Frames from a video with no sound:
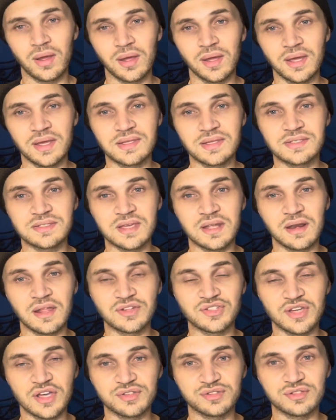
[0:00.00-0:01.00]
Is Sidney
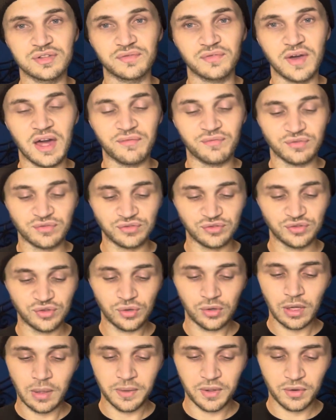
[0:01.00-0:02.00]
justified for still
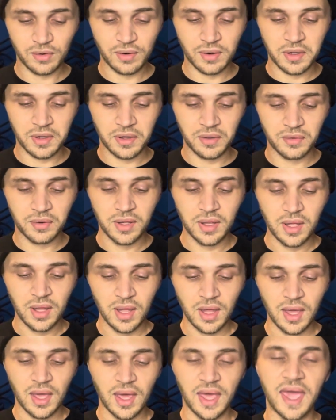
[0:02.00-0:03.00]
coming around?
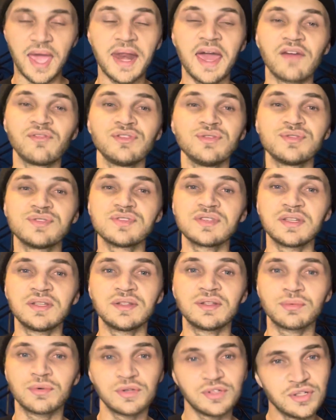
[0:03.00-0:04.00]
And have you seen
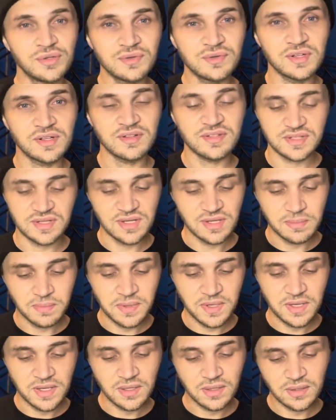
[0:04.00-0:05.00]
the reunion sneak
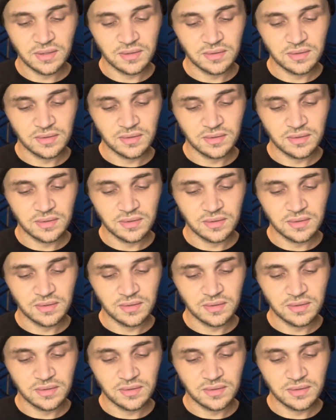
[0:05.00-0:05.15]
peek?